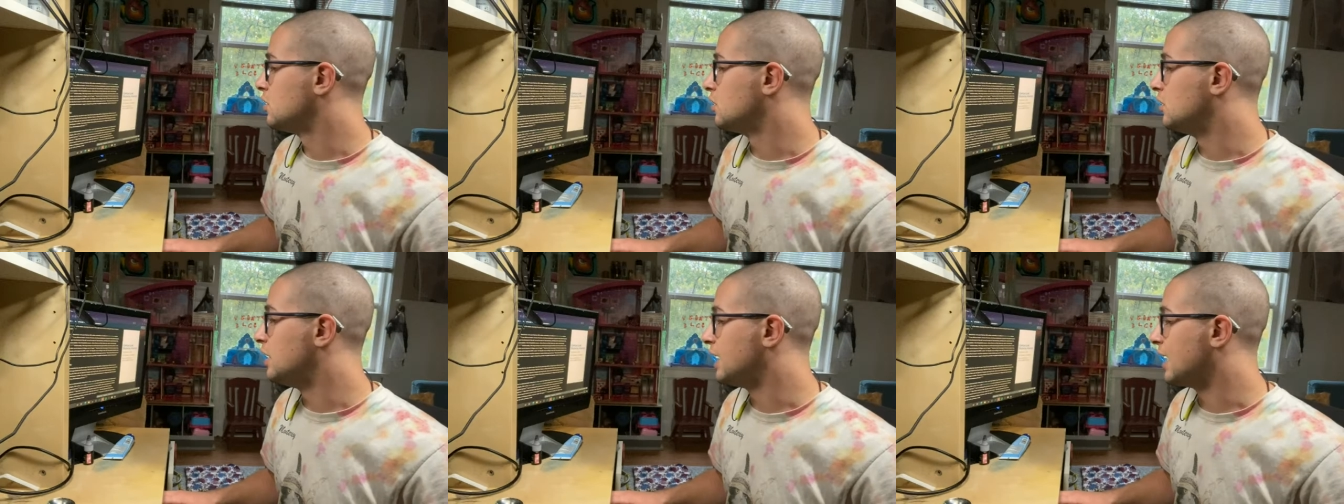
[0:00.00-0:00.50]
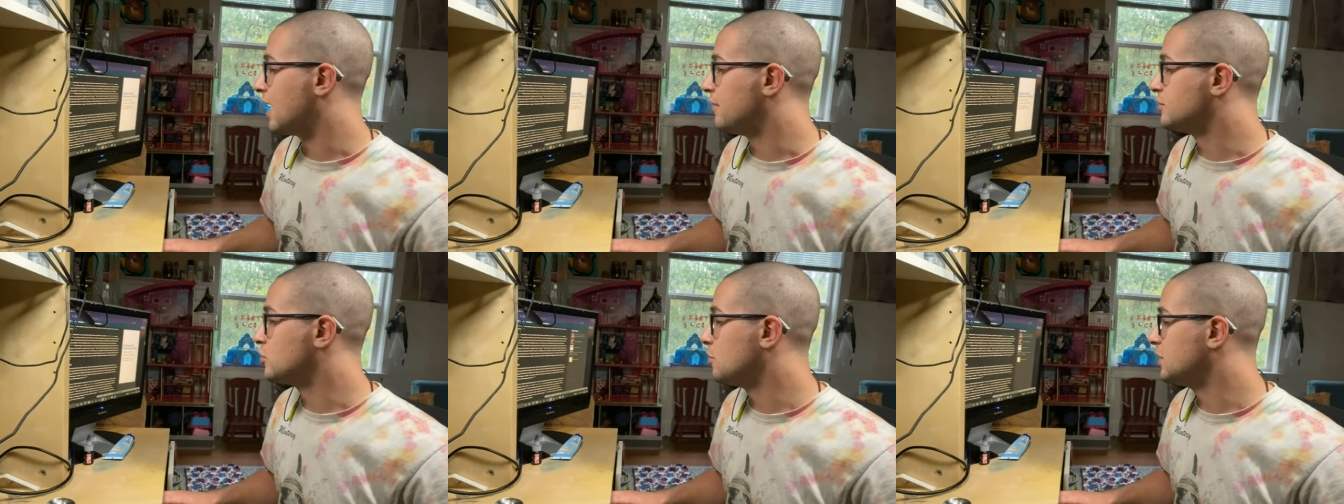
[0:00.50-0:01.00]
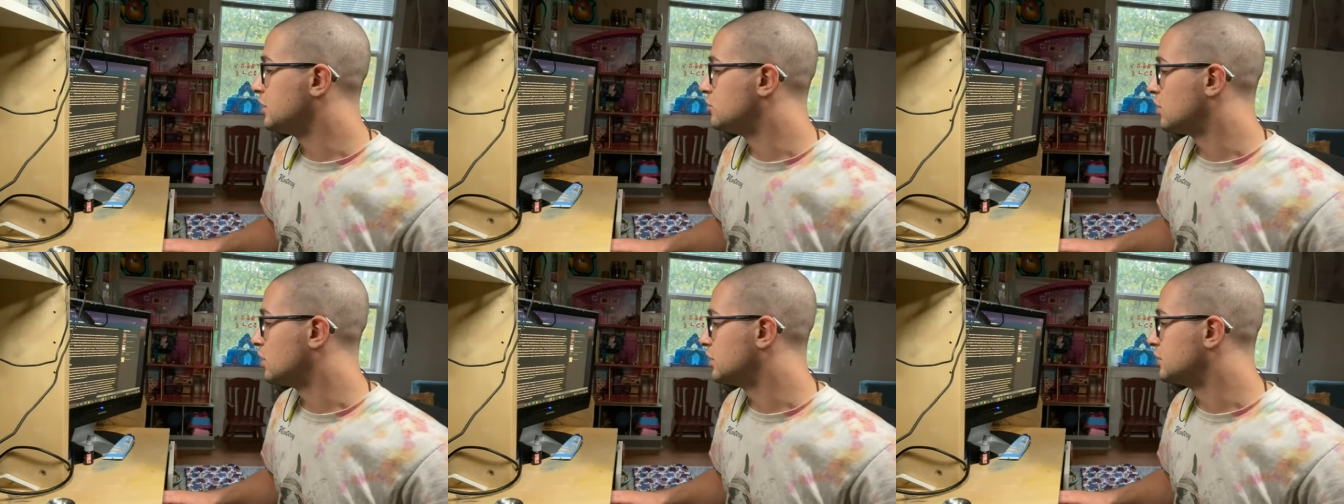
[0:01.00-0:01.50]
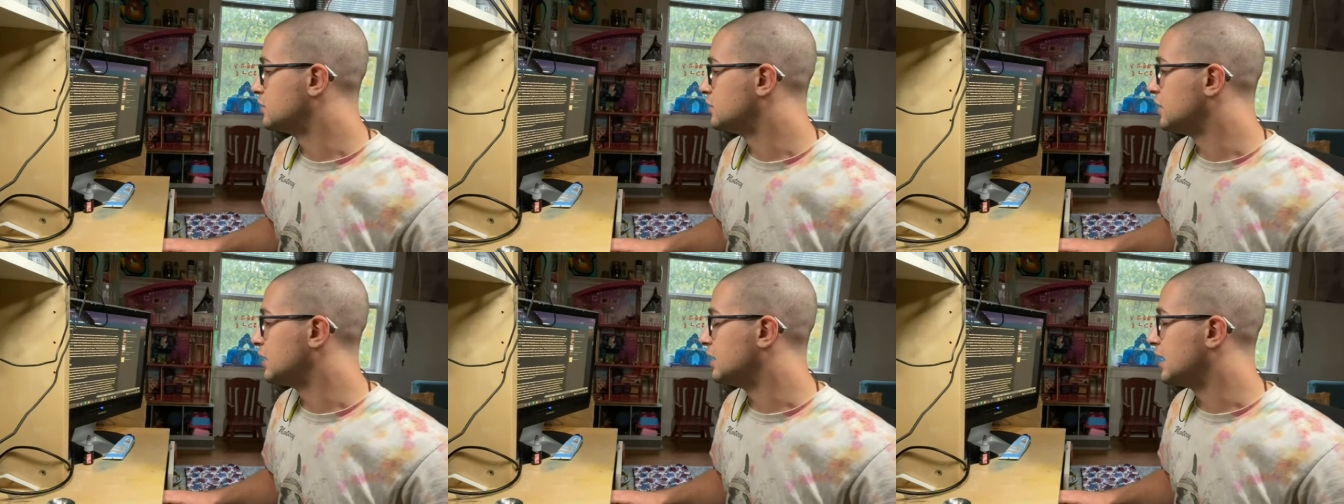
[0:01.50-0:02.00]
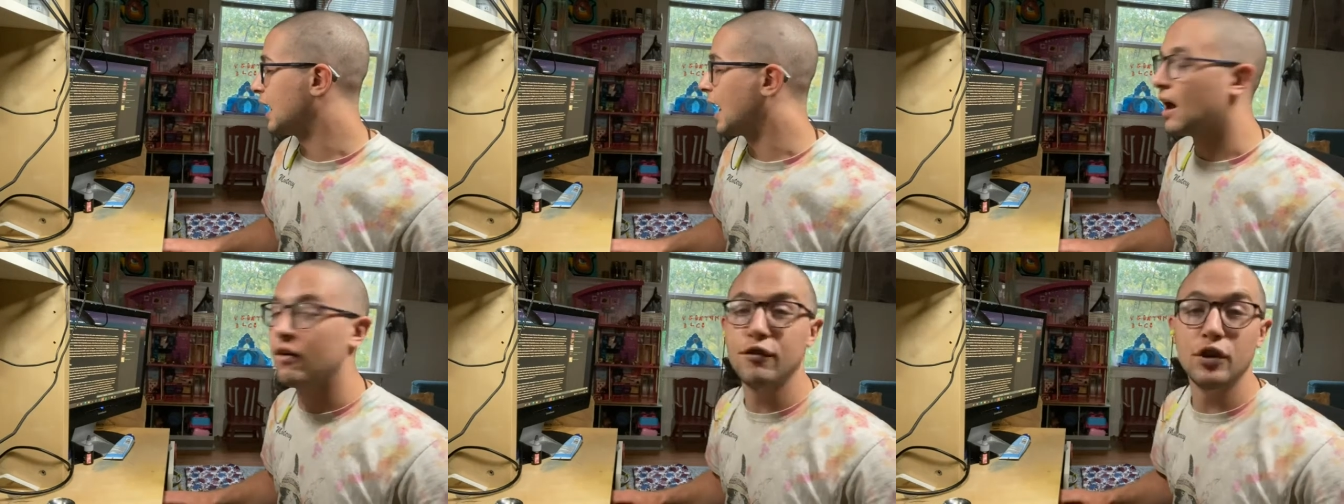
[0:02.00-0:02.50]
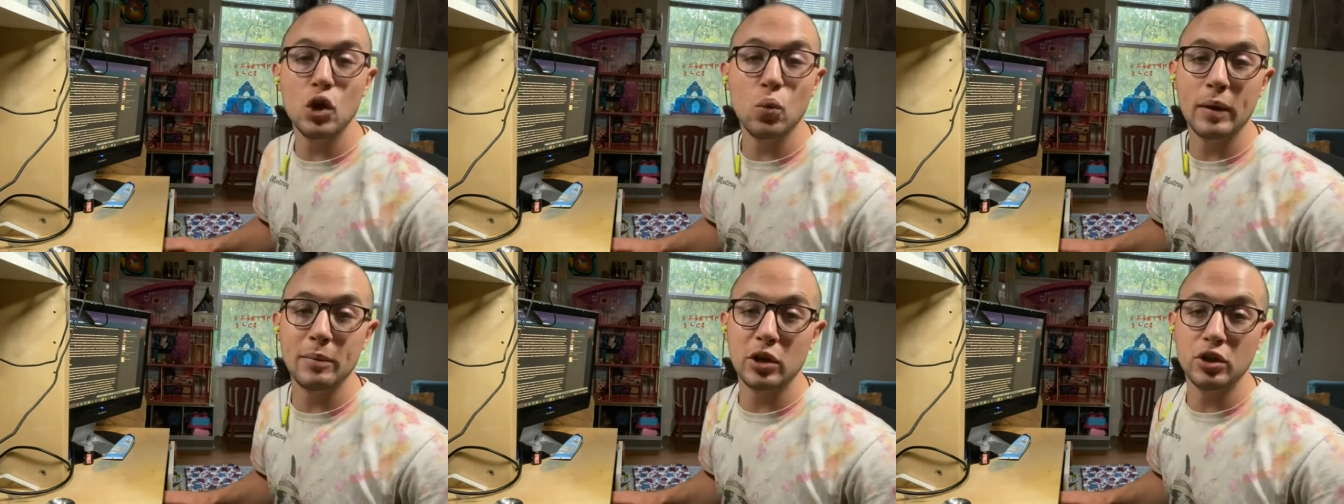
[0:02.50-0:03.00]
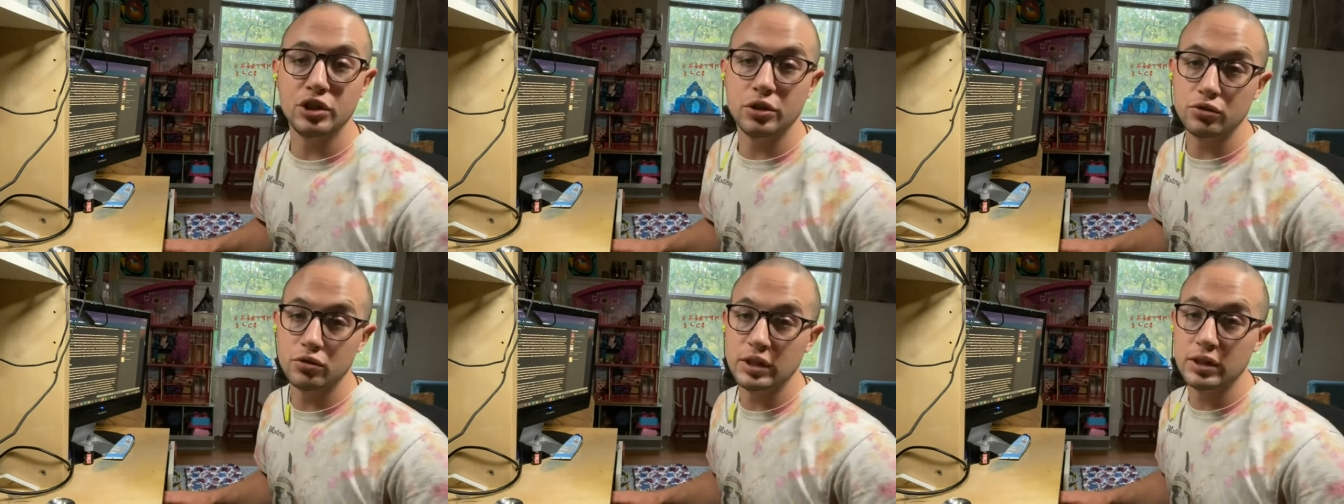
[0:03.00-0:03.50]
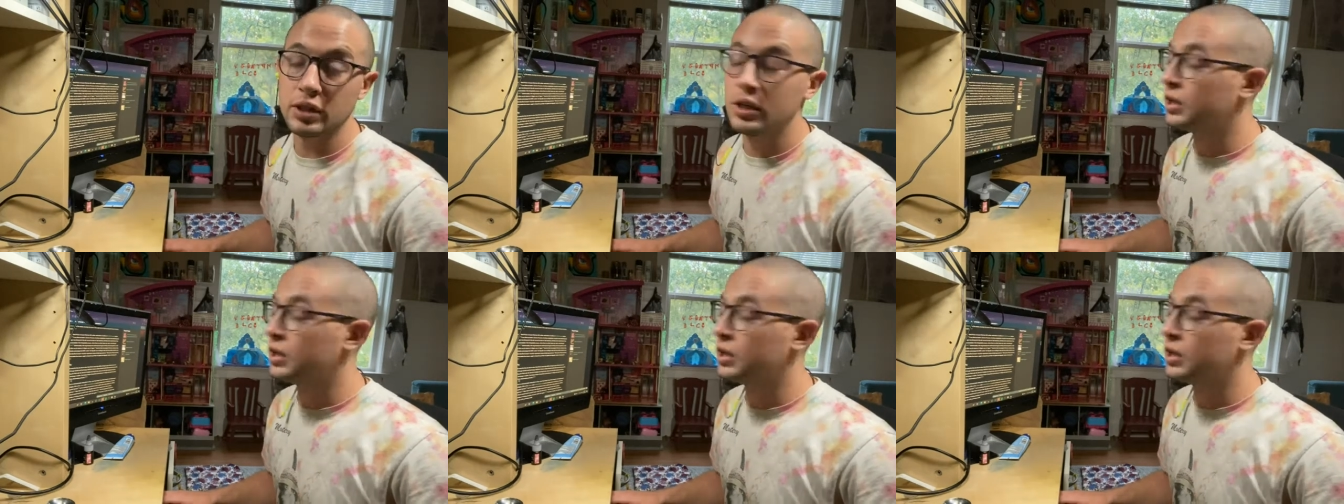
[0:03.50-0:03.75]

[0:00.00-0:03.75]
they have so many drugs and they have no women or children.